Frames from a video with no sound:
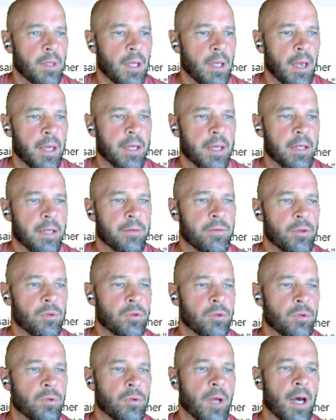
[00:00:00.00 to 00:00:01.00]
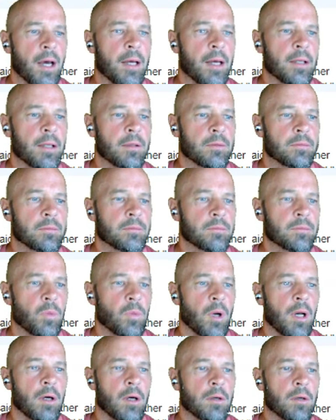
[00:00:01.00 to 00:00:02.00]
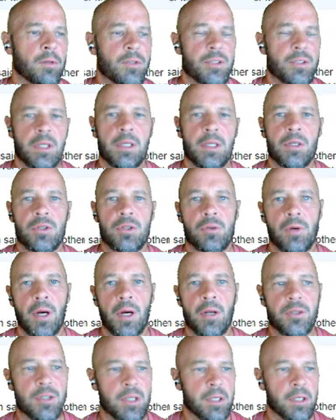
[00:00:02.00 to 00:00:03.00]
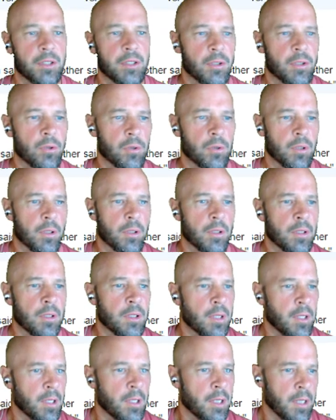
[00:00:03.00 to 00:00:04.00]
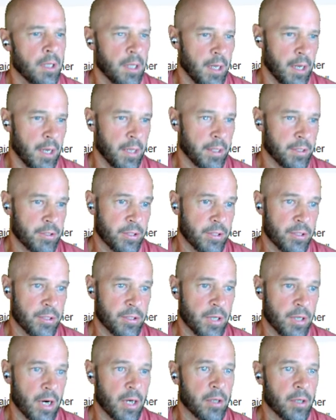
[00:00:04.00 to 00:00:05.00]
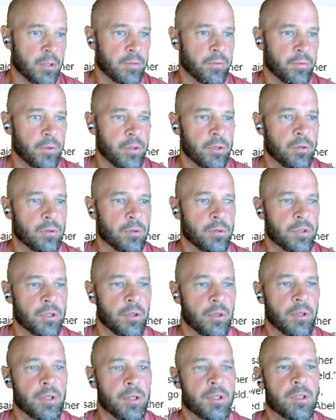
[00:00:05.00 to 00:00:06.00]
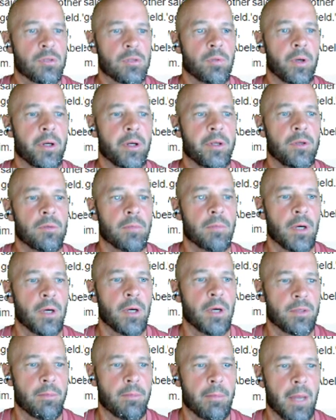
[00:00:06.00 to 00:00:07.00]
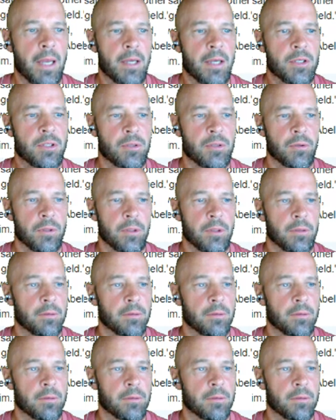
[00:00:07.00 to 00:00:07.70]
And if you do not well, sin is crouching at the door, and its desires for you. So this is where you must master it.